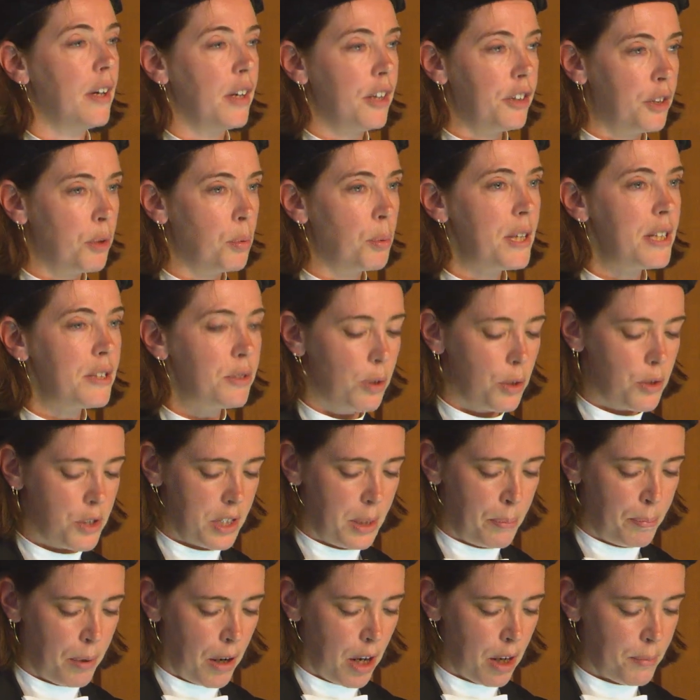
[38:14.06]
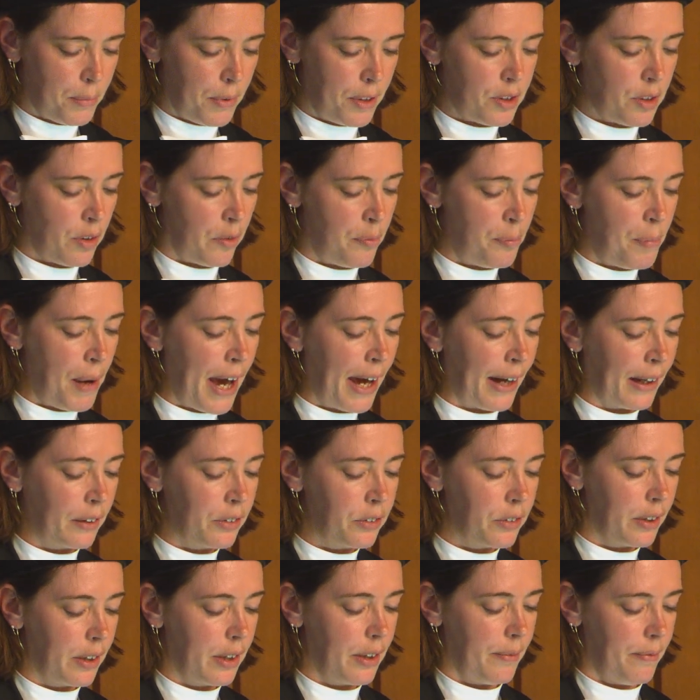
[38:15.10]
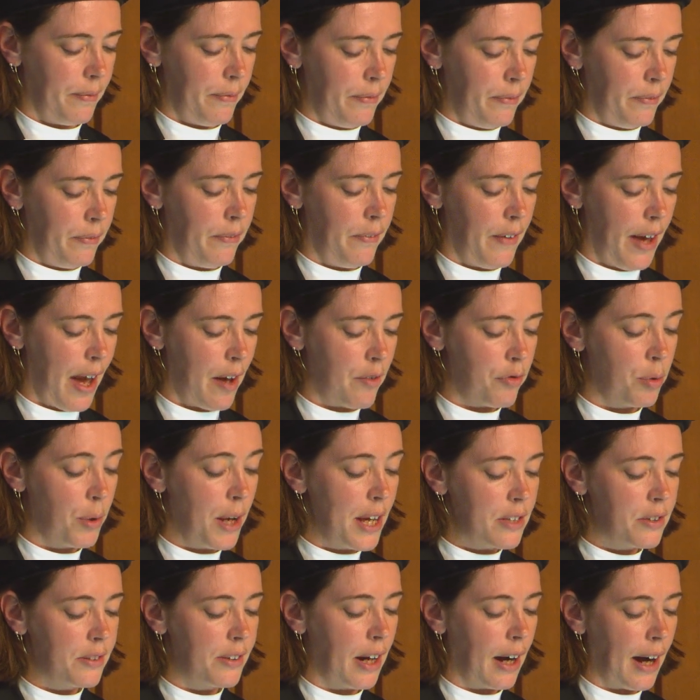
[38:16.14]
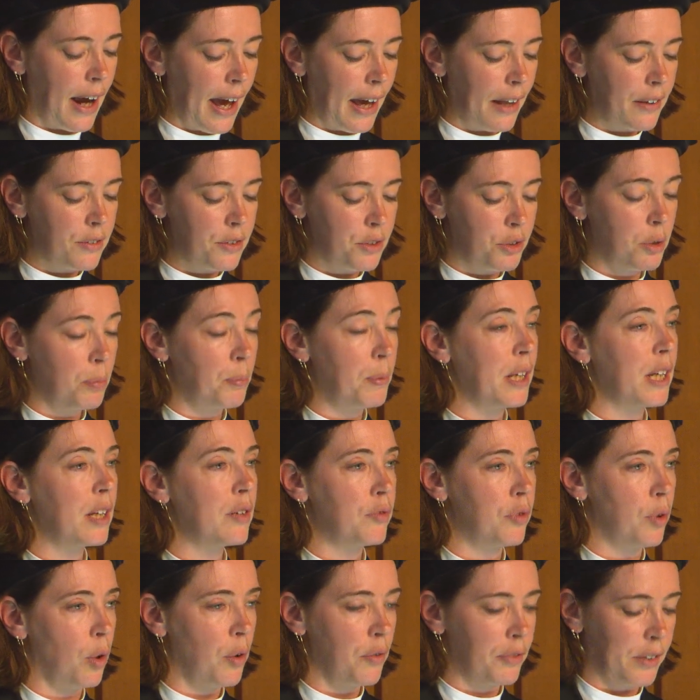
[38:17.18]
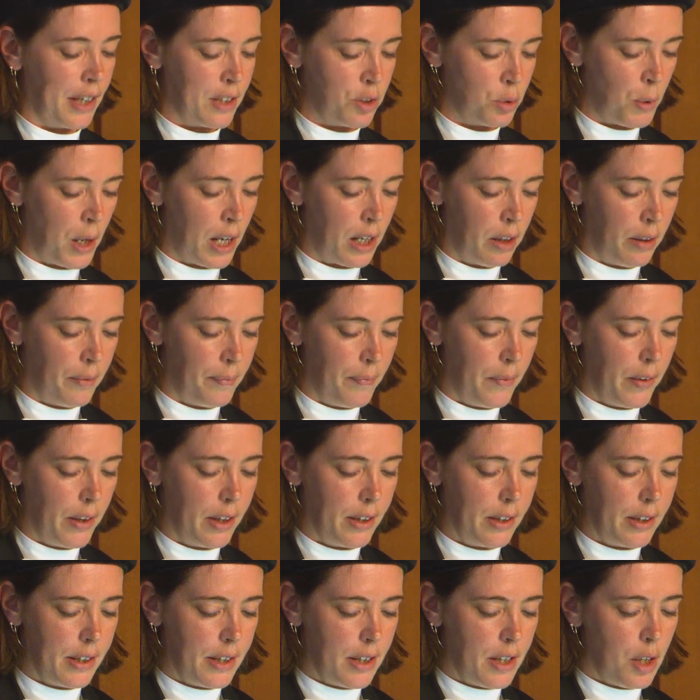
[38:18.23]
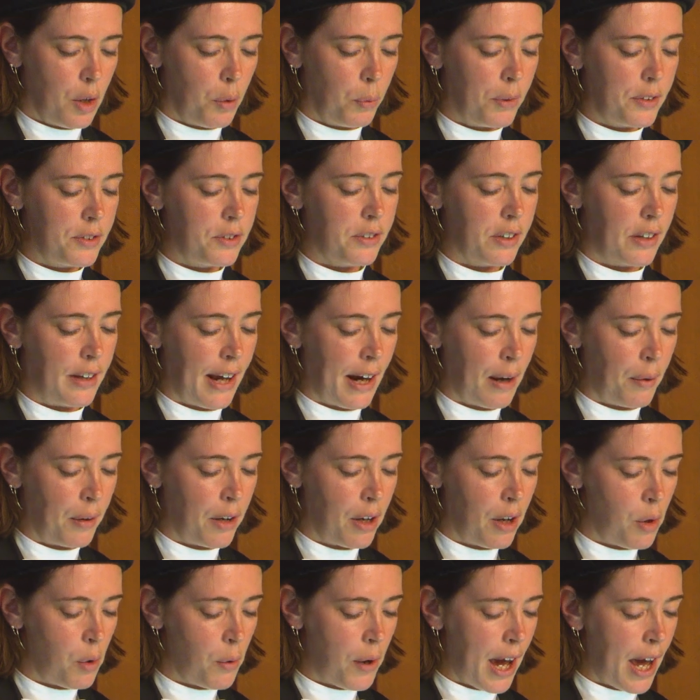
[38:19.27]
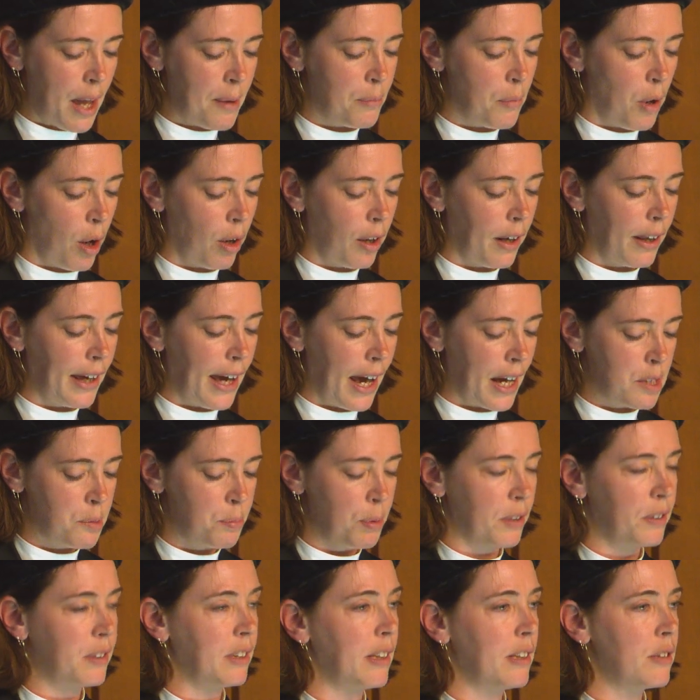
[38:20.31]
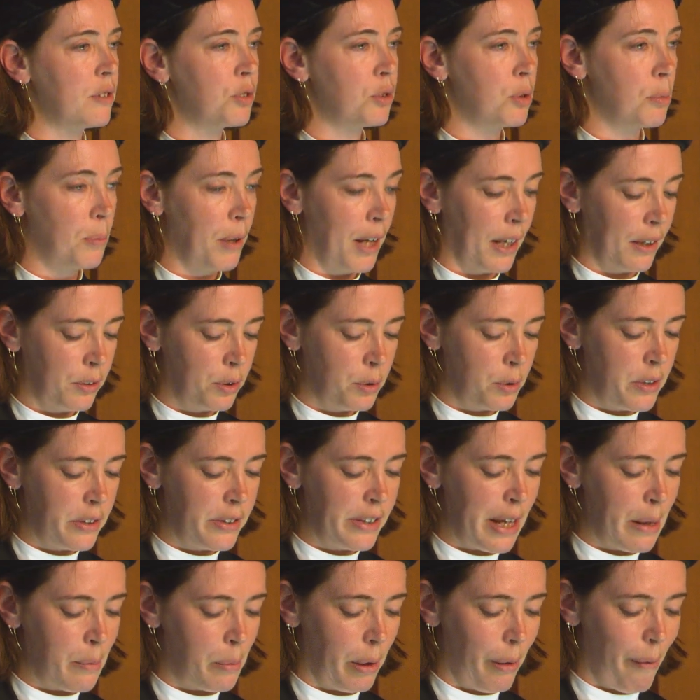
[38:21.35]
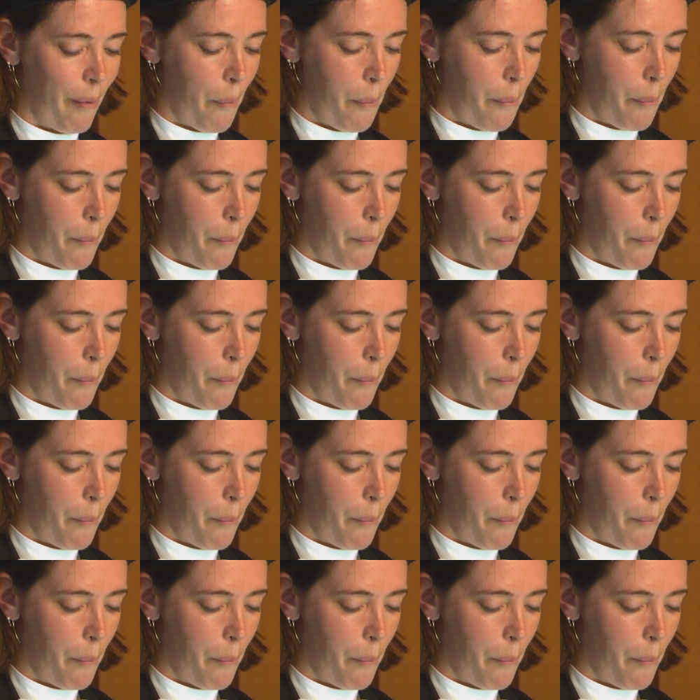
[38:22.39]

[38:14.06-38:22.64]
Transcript: The research departments of banks have raised their hands to be involved as well, with scenario and modeling expertise to bring to the table.